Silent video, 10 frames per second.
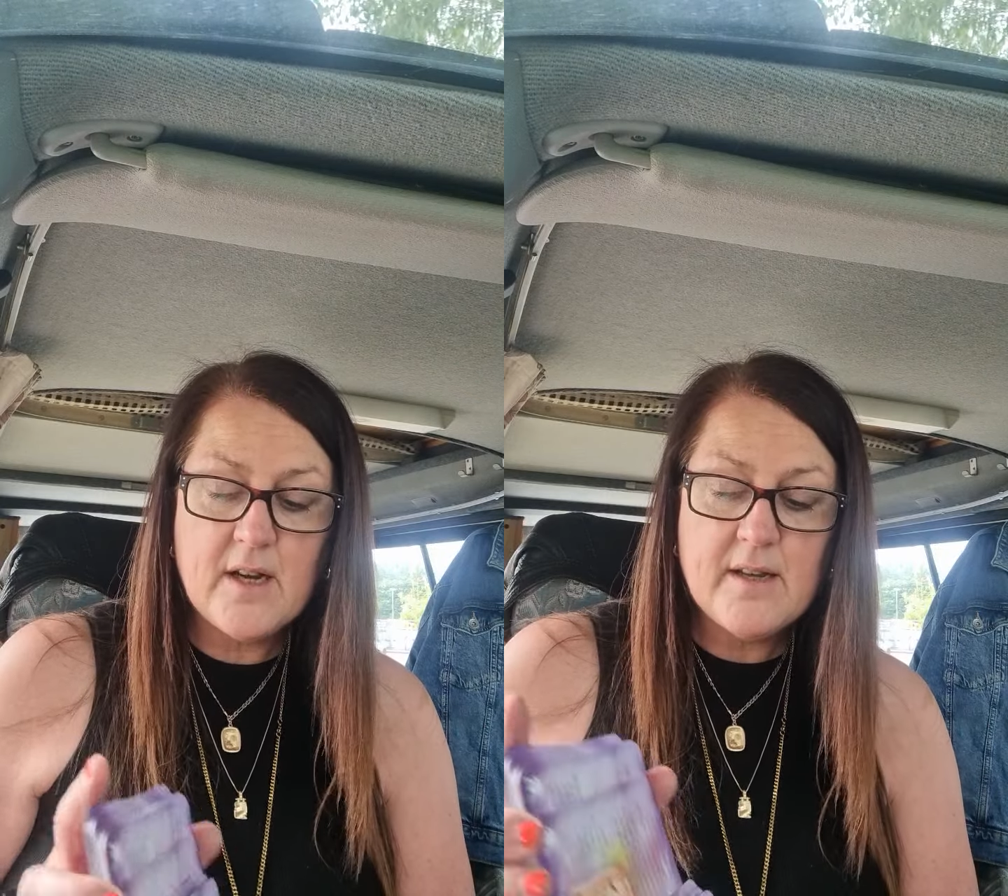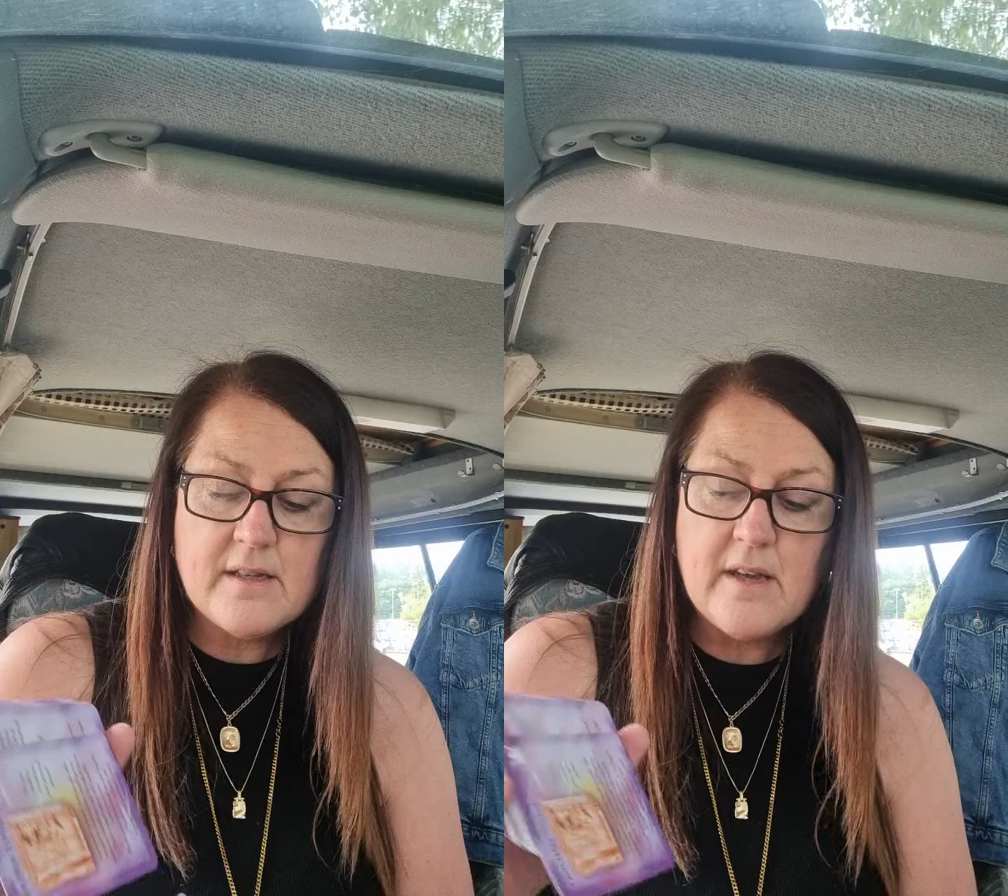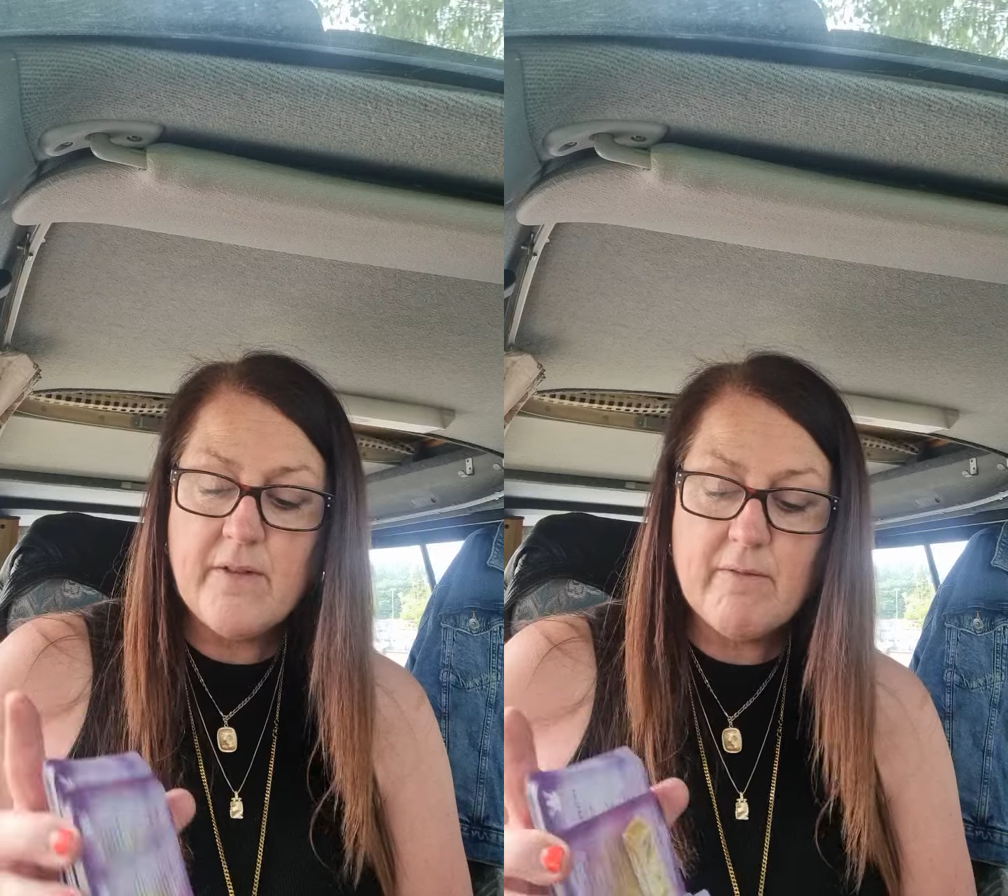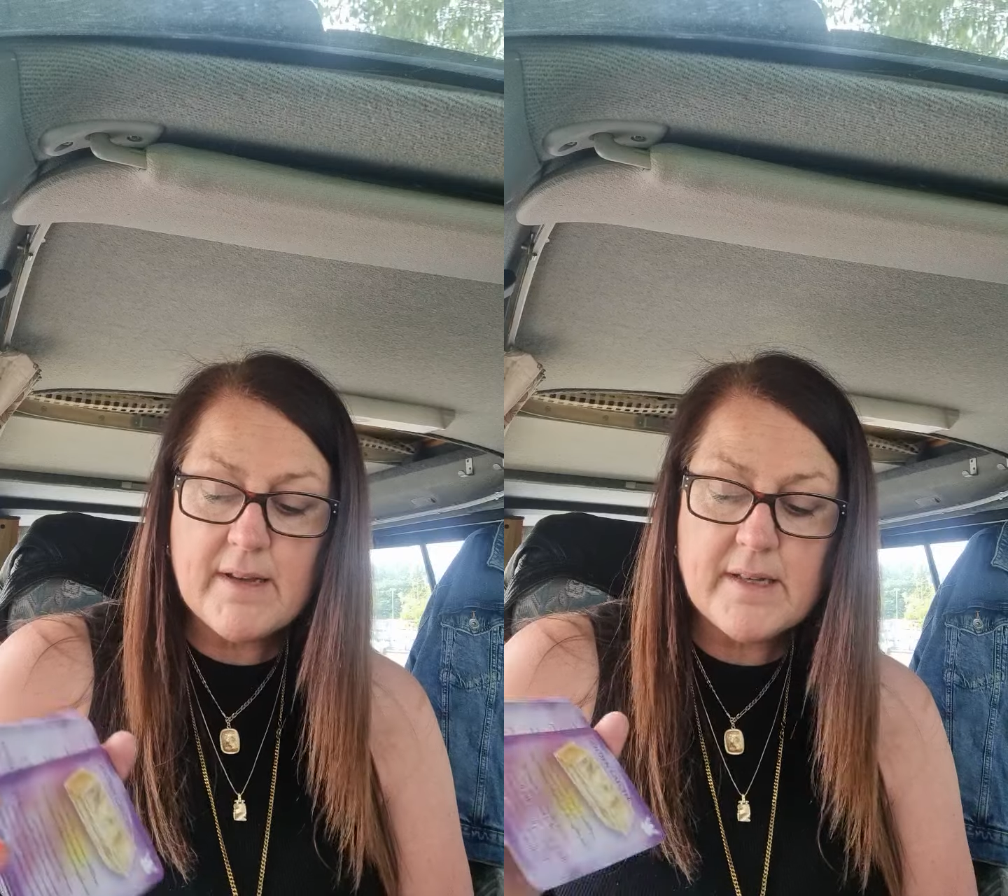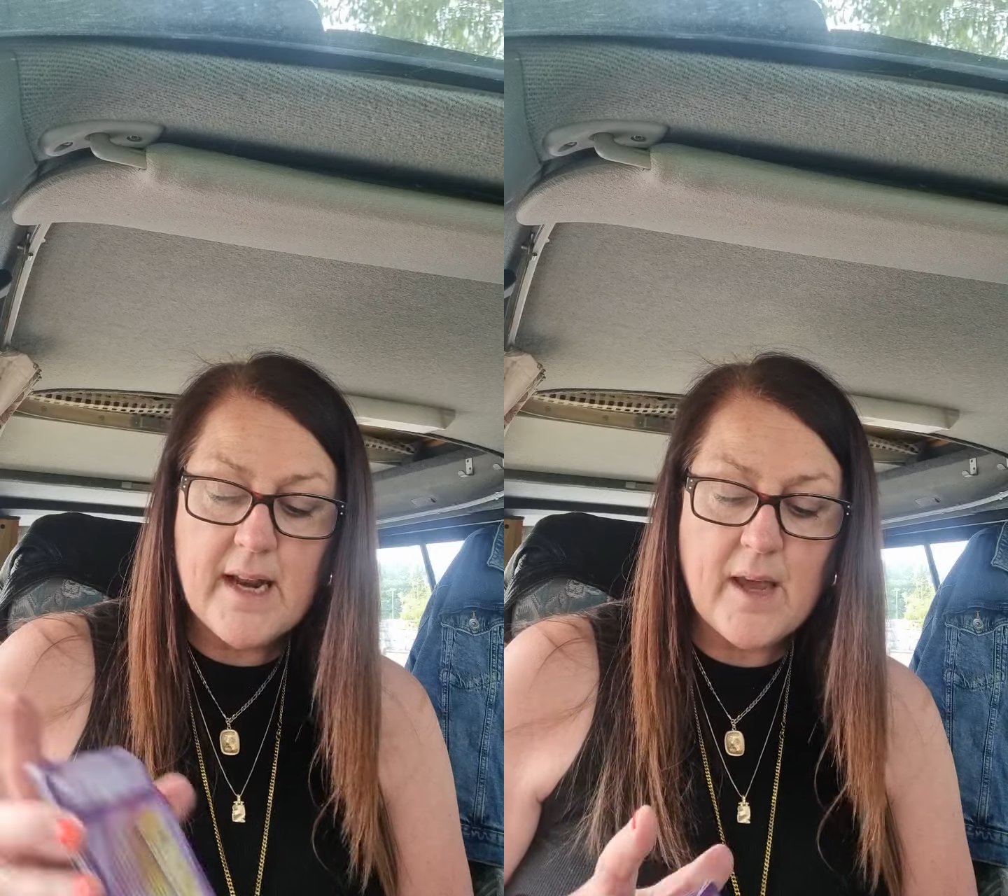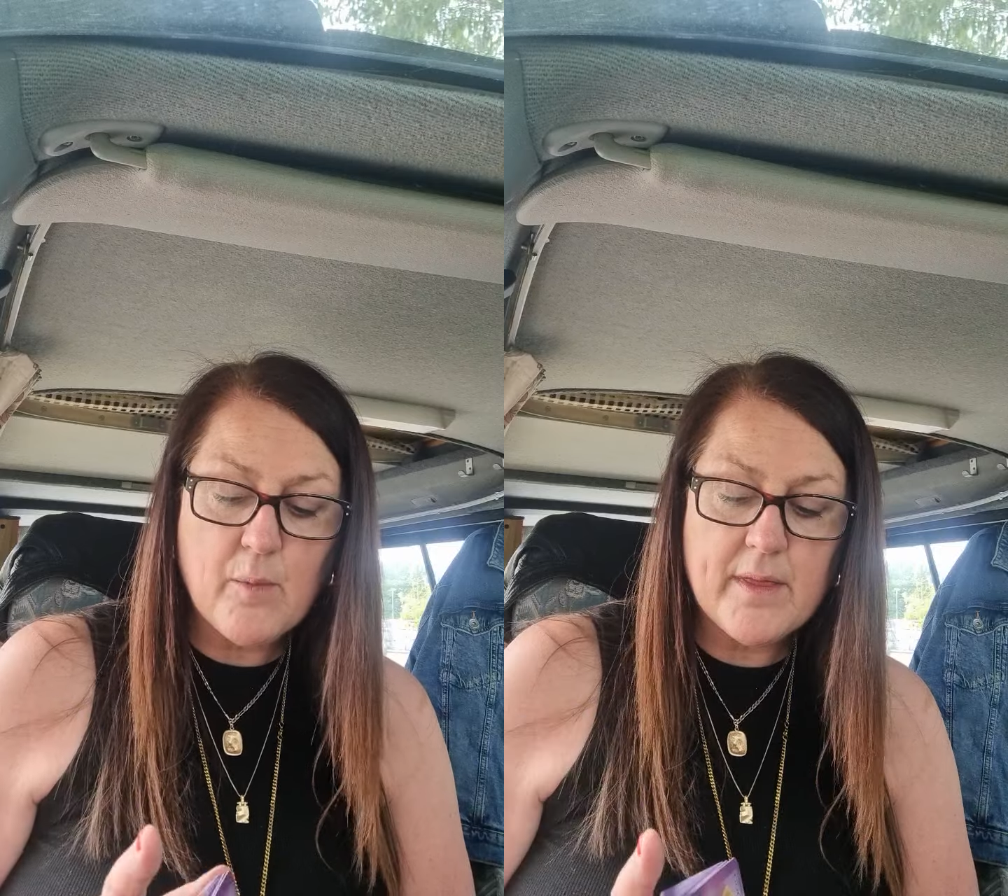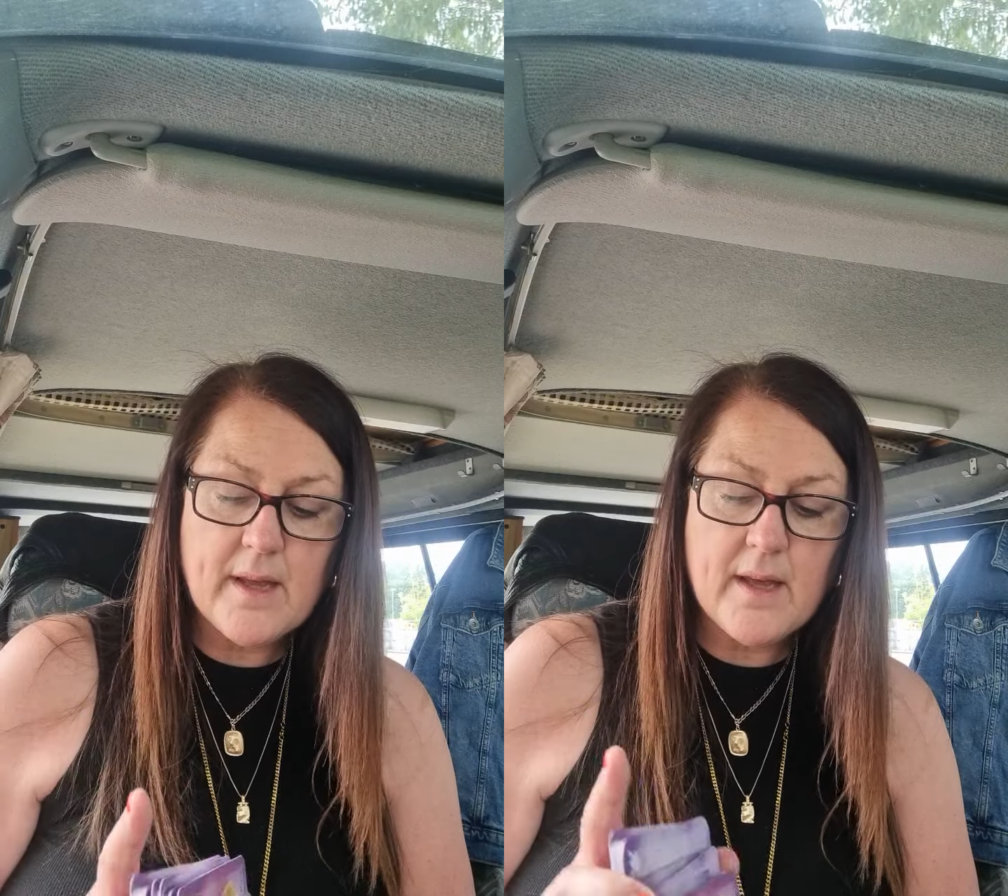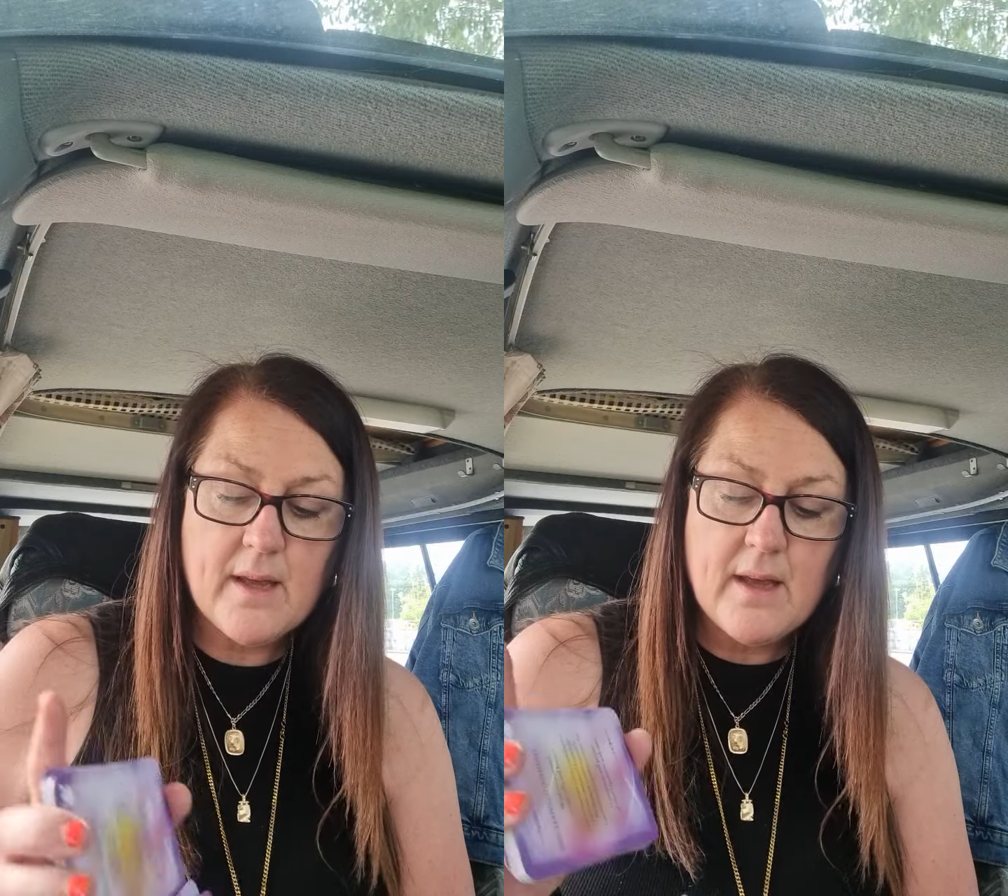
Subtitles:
see if you resonate with it,